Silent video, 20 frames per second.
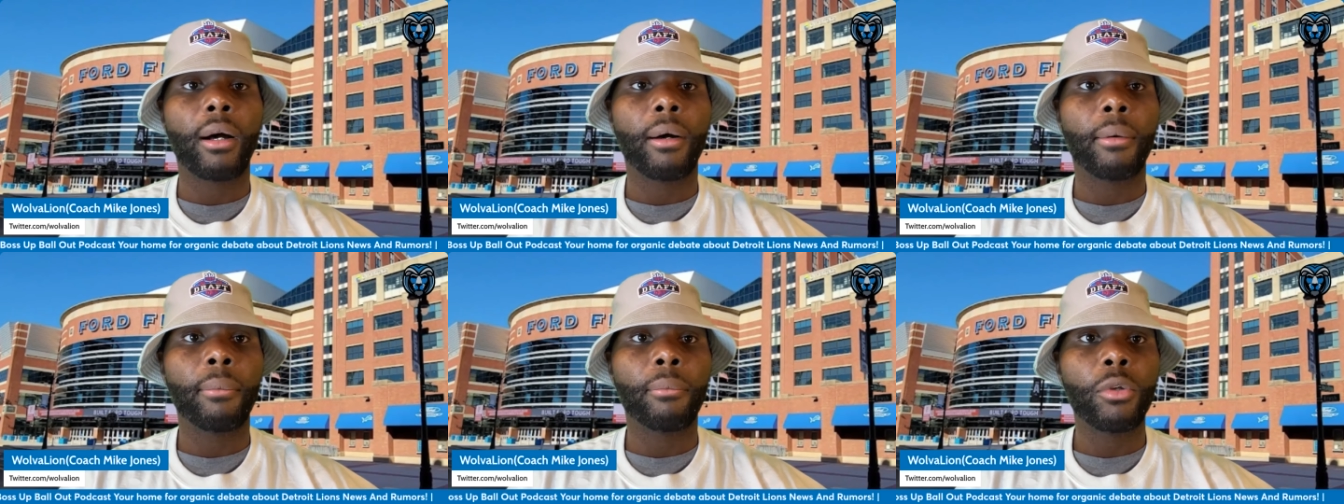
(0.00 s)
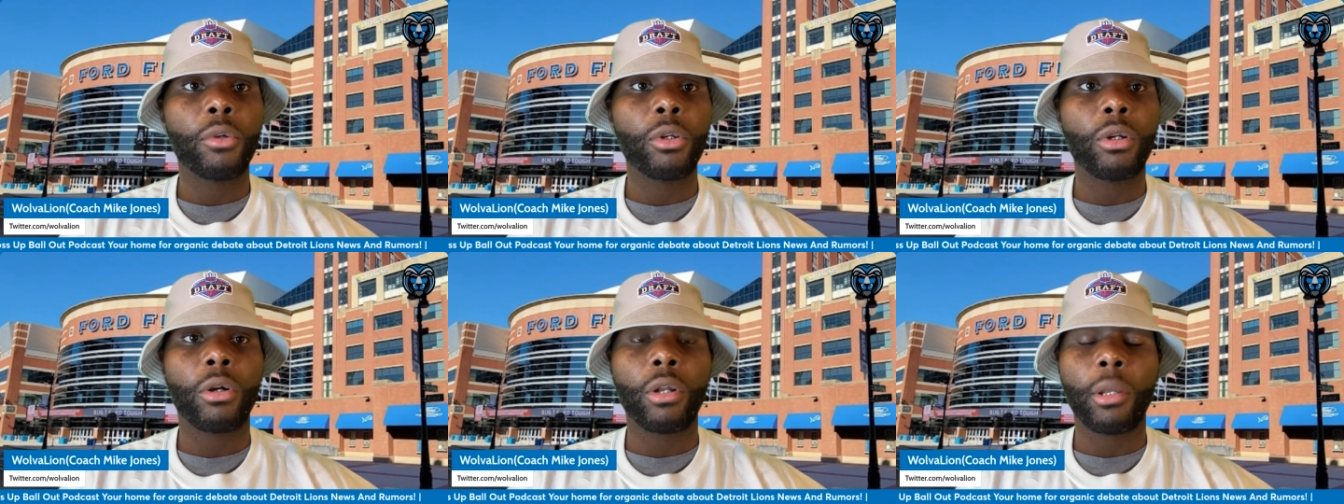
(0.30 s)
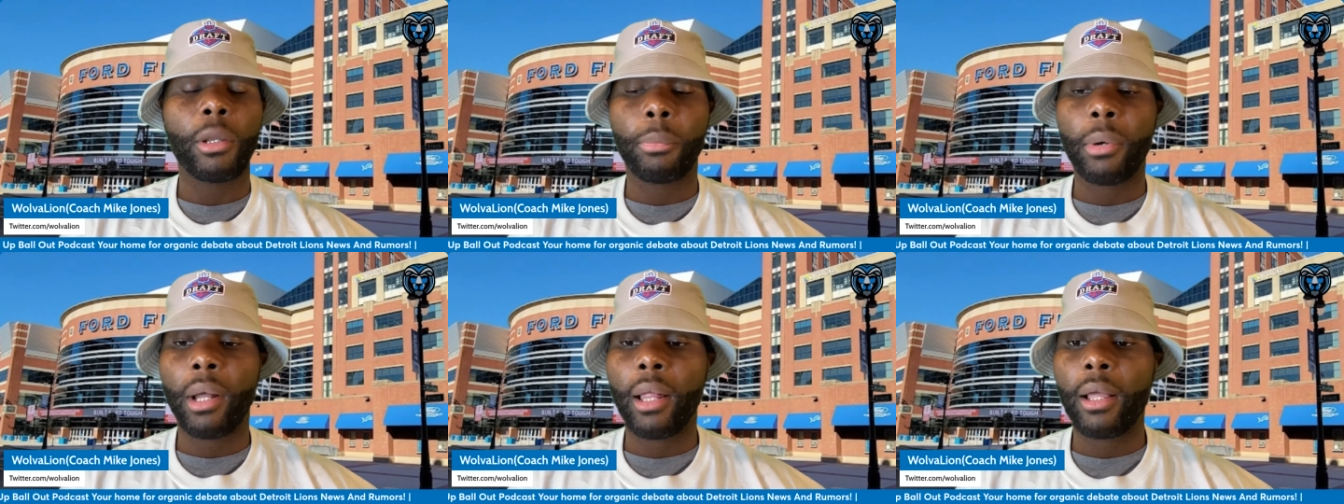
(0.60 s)
You know, they
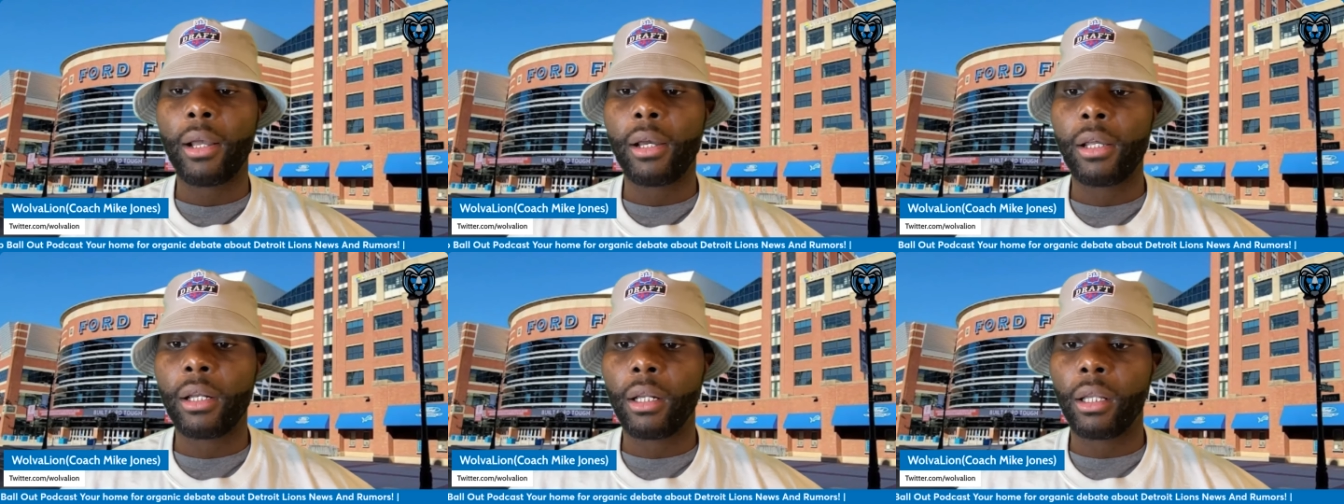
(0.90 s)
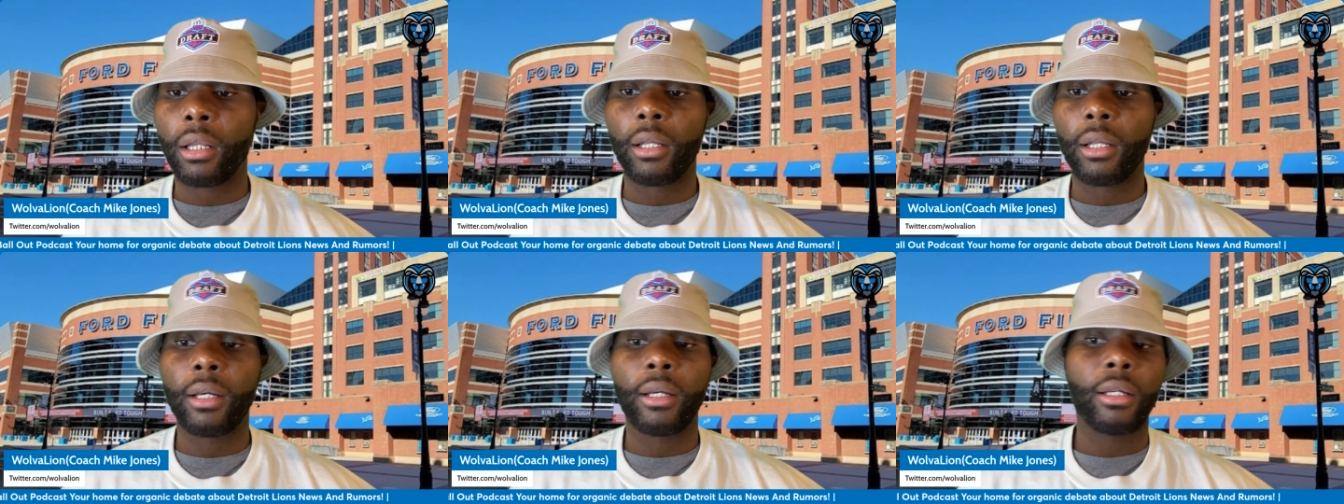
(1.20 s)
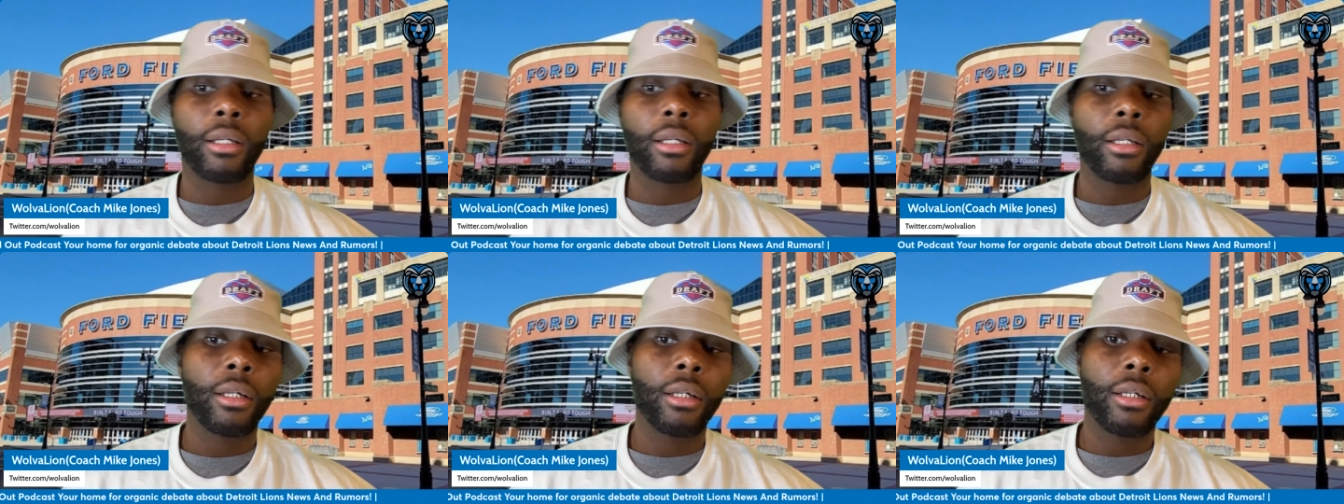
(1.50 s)
probably could have let
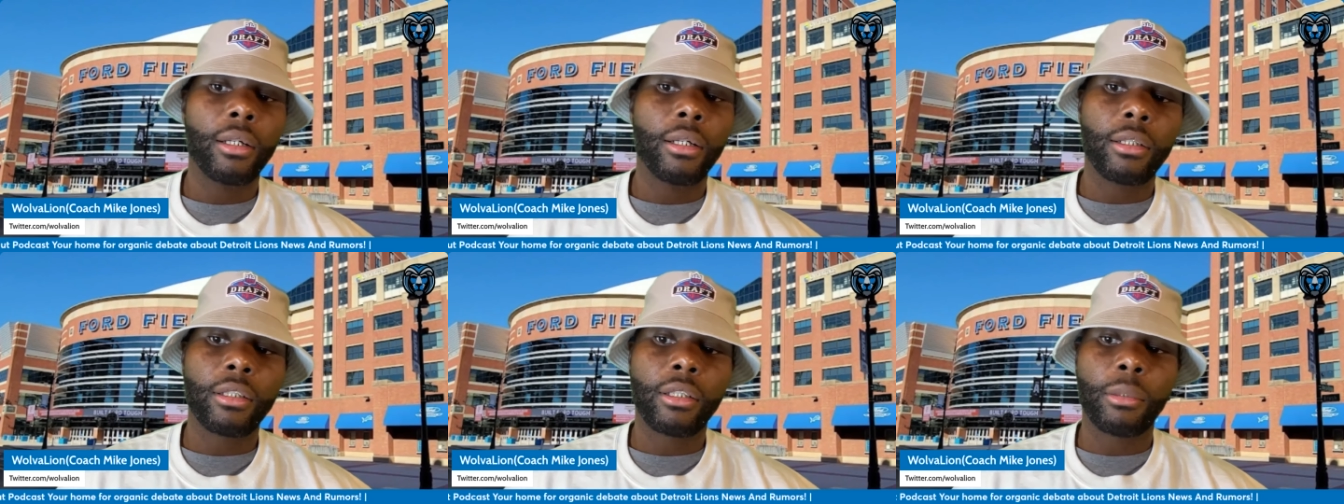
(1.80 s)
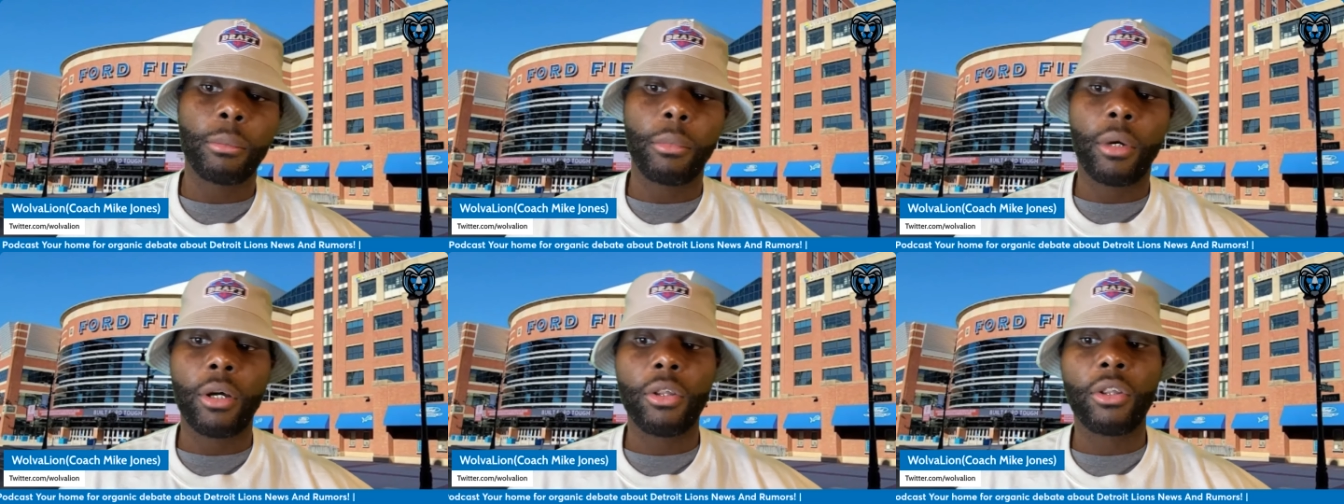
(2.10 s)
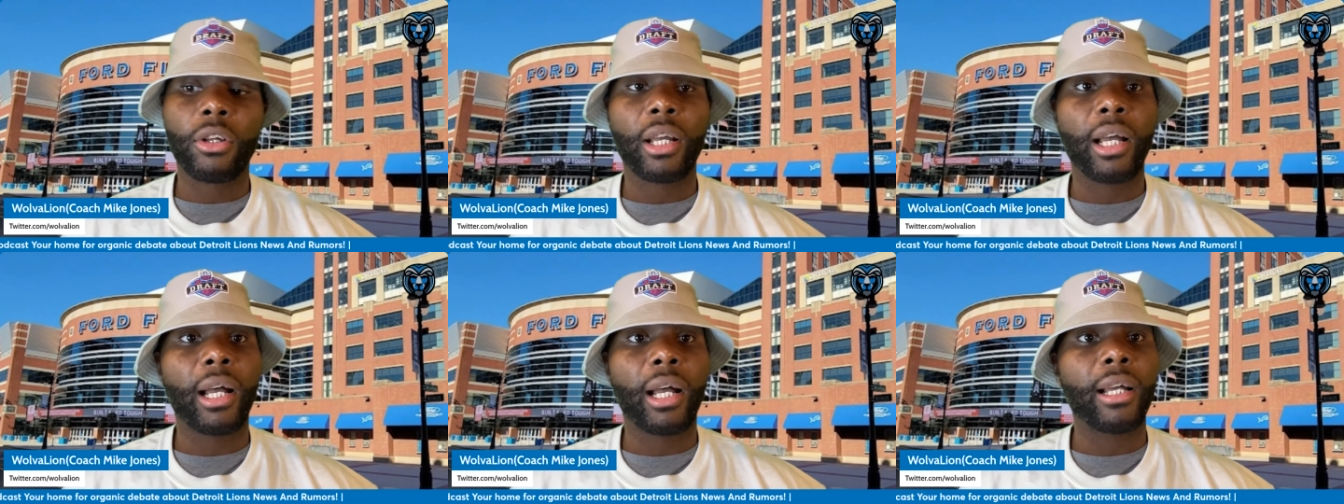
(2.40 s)
some other
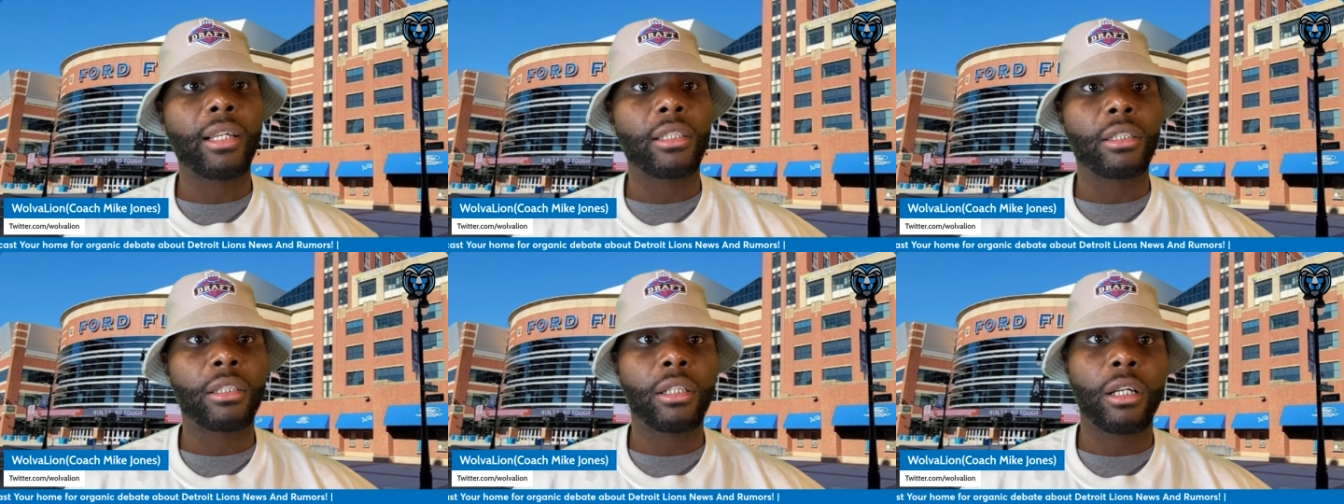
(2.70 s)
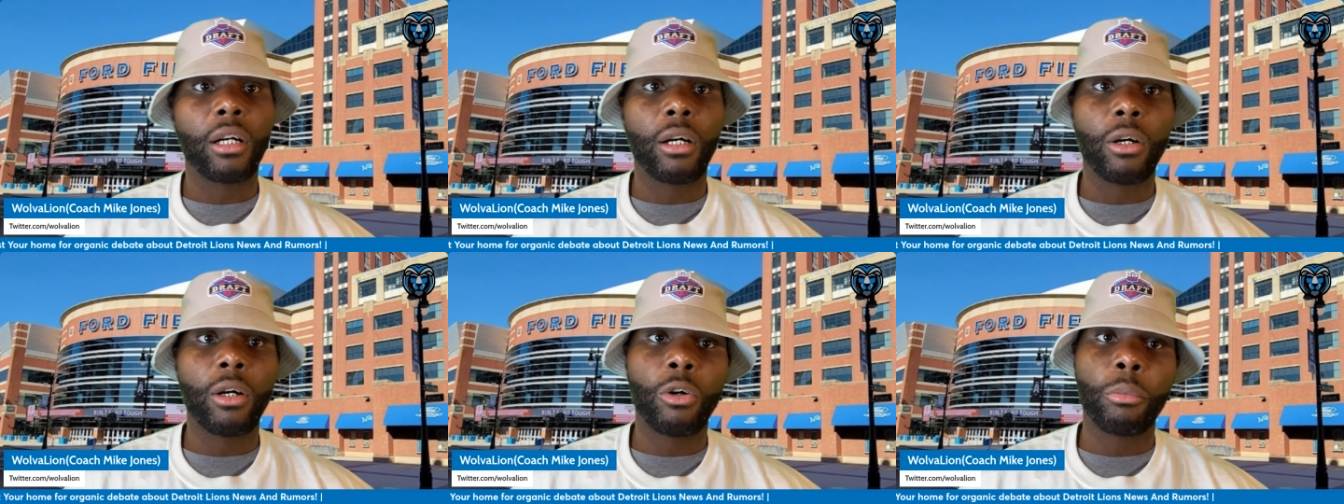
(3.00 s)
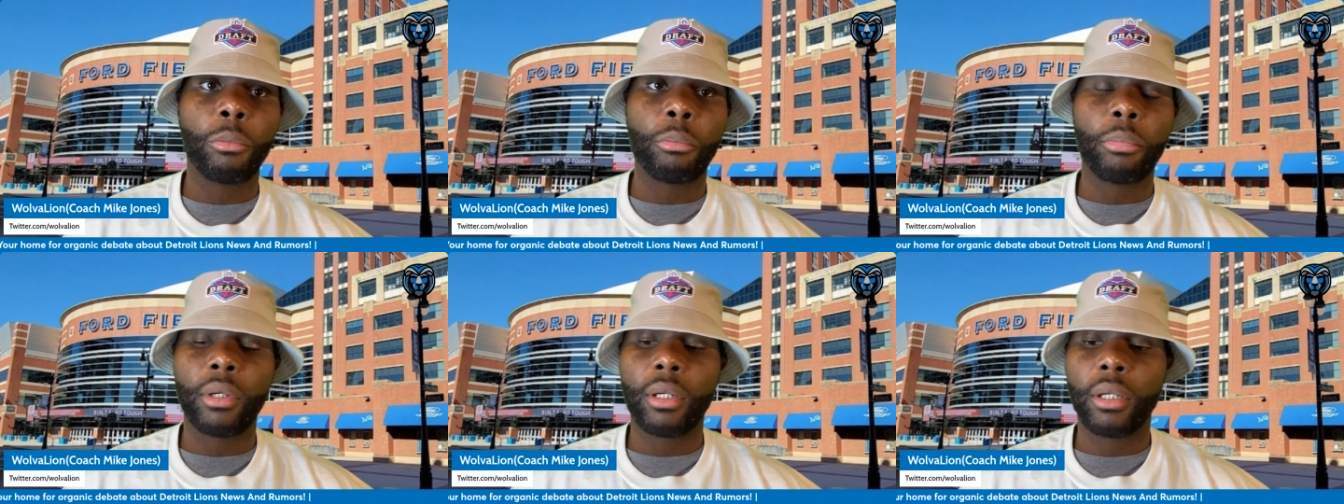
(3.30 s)
guys go,
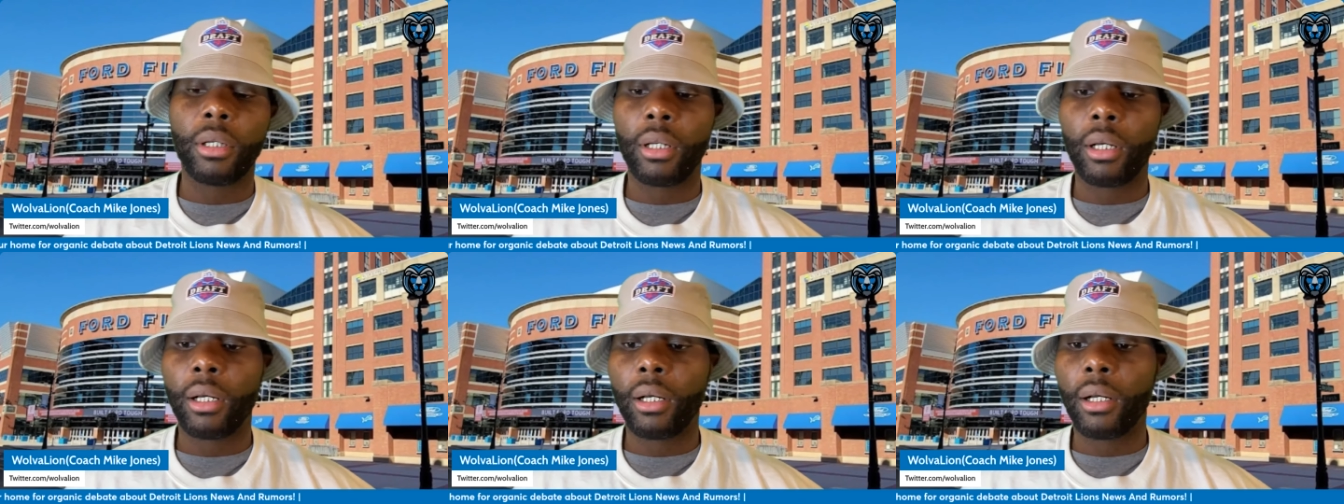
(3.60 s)
but